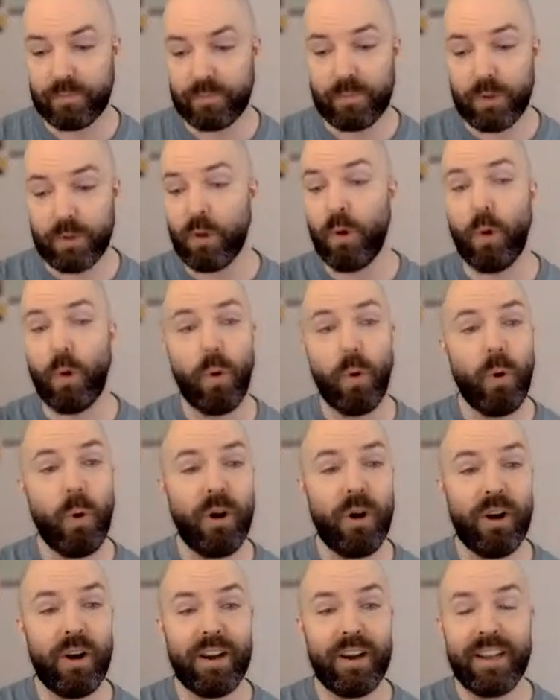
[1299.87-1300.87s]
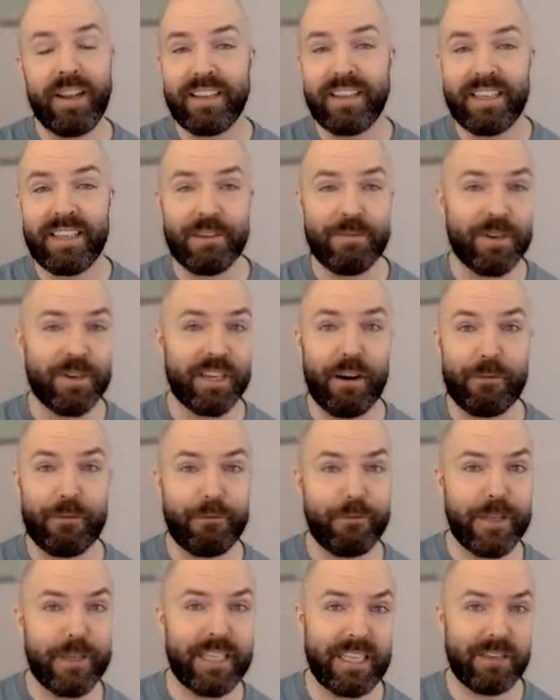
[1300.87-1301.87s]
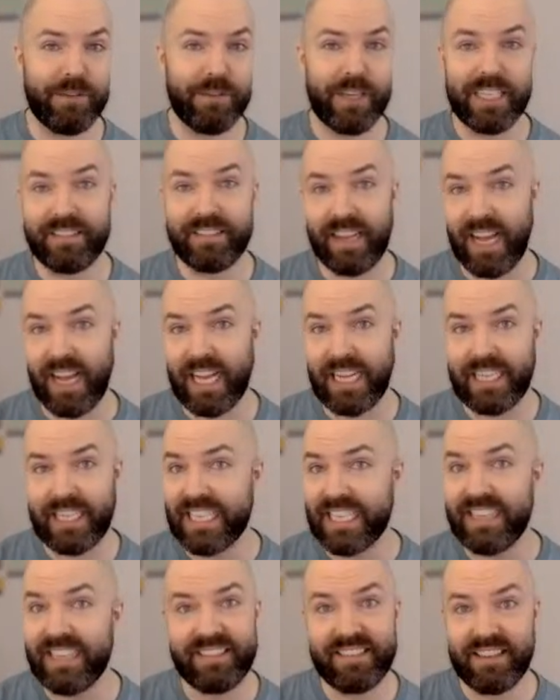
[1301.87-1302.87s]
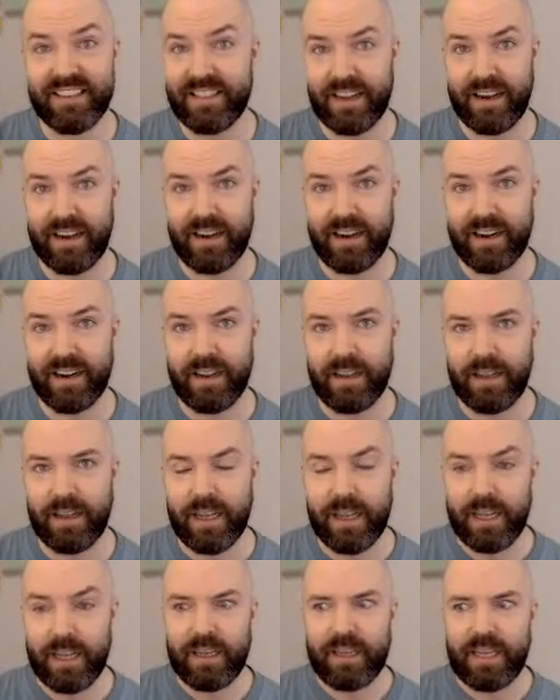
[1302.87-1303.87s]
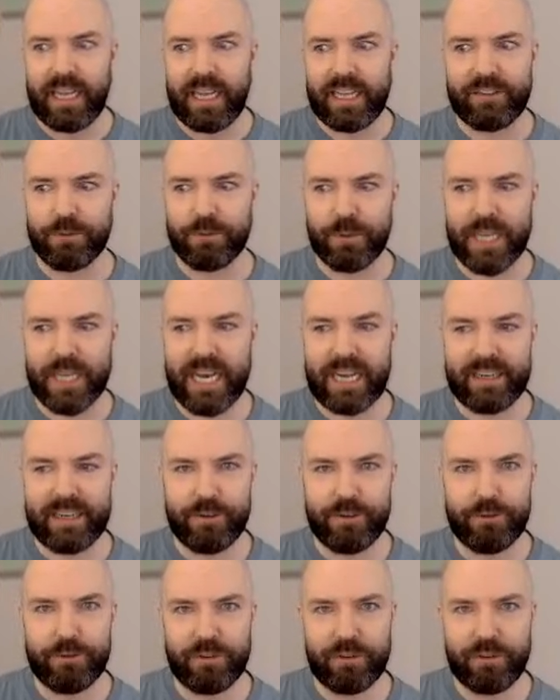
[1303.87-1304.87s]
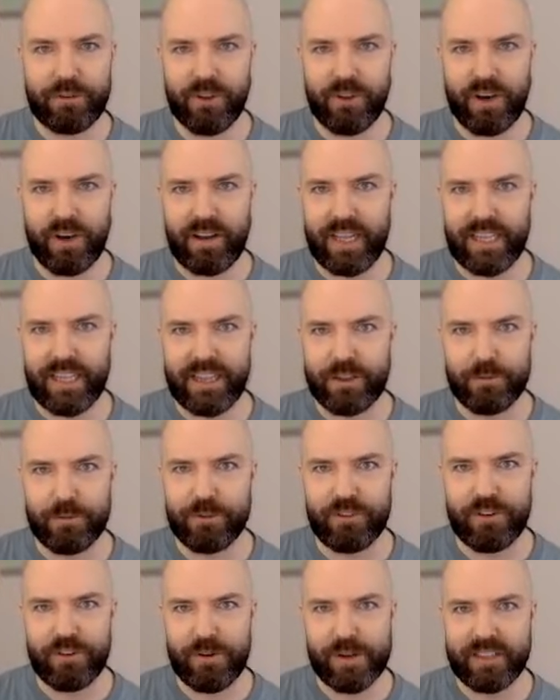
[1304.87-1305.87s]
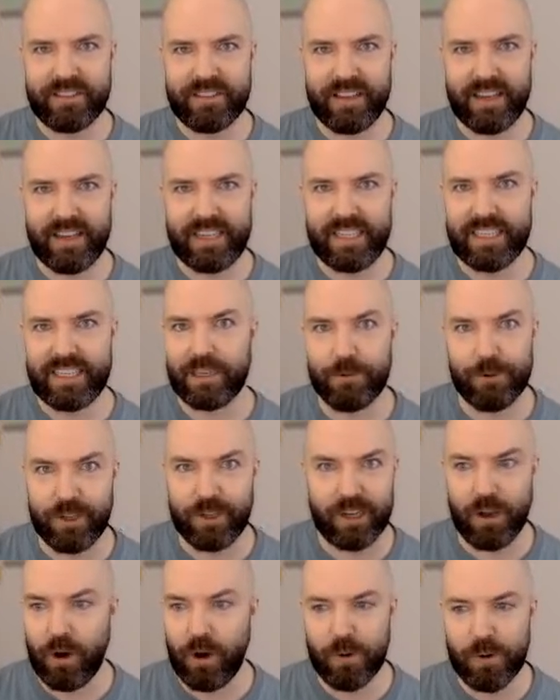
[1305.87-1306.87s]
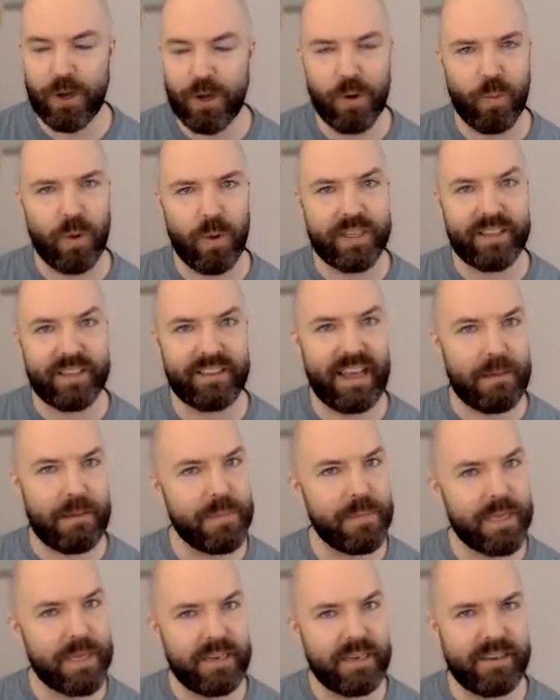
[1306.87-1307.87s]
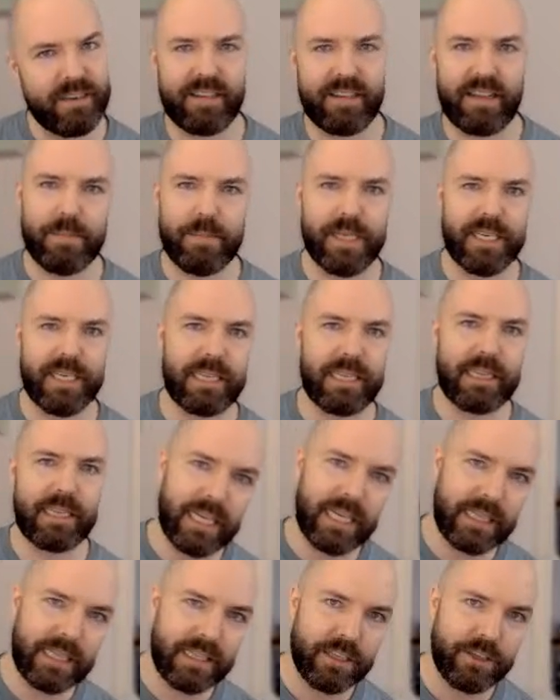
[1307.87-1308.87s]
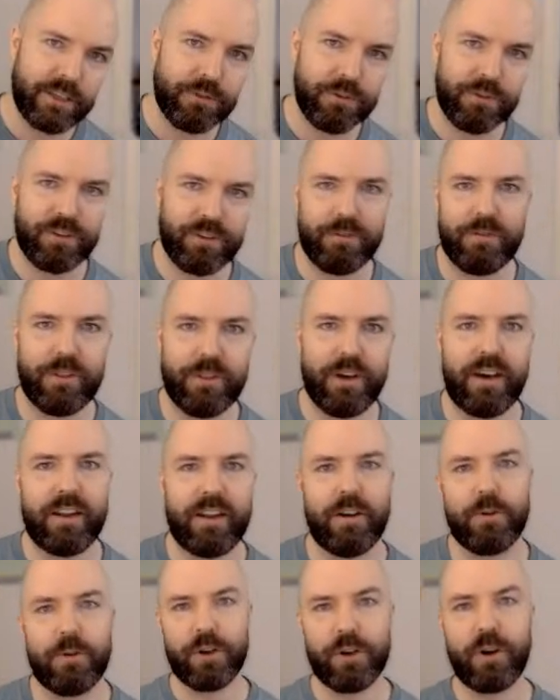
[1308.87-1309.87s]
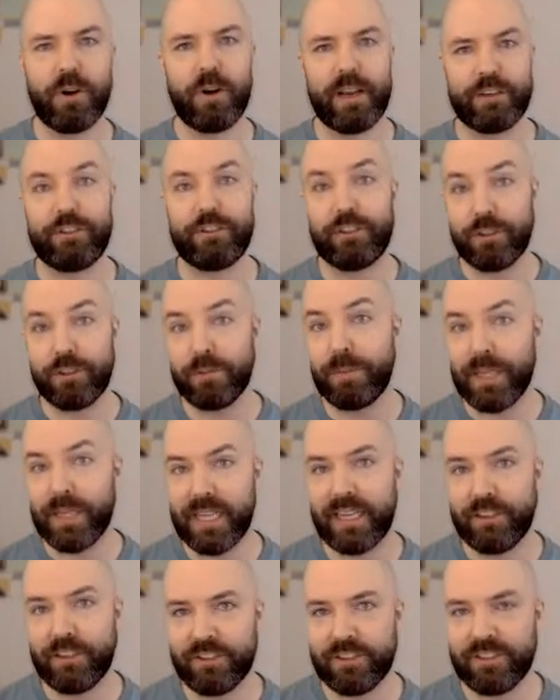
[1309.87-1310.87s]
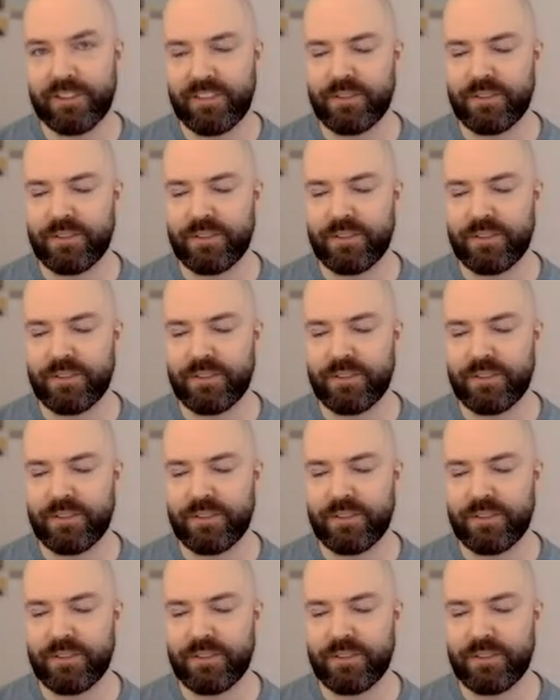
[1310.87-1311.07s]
Or even a feeling of anxiety isn't there. And so we had an intrusive thought and then there was no anxiety. And we're like, oh no, what does that mean? Does that mean I like the intrusive thought? Oh no, I should be anxious.